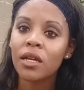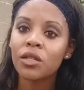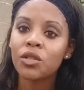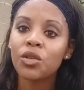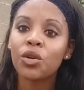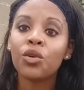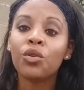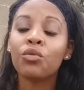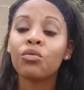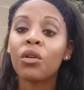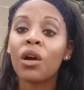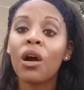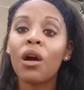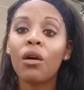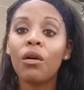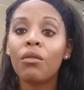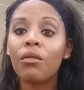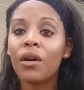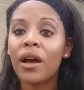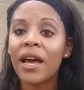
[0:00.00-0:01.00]
to
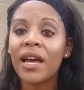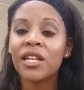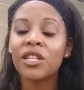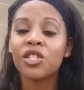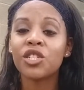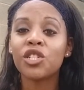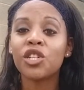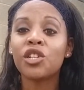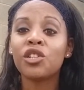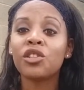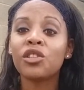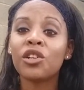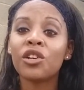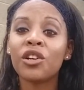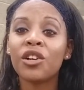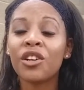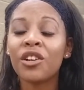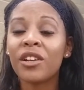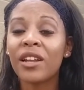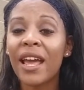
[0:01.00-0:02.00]
grow and to
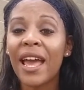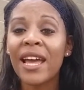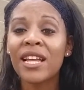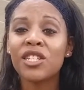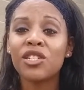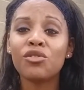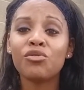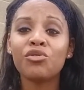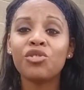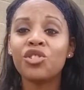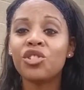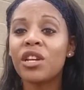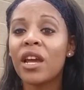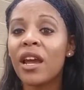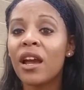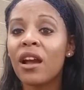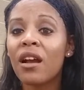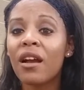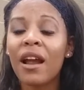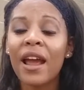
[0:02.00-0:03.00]
learn and to
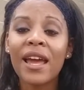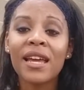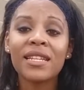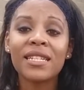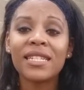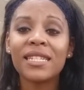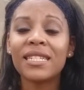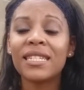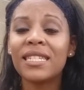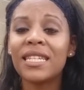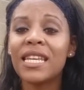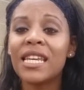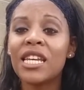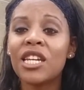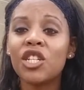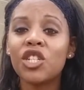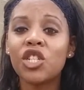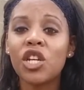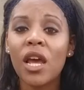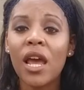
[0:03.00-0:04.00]
share and to
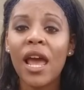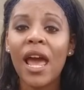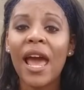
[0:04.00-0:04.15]
teach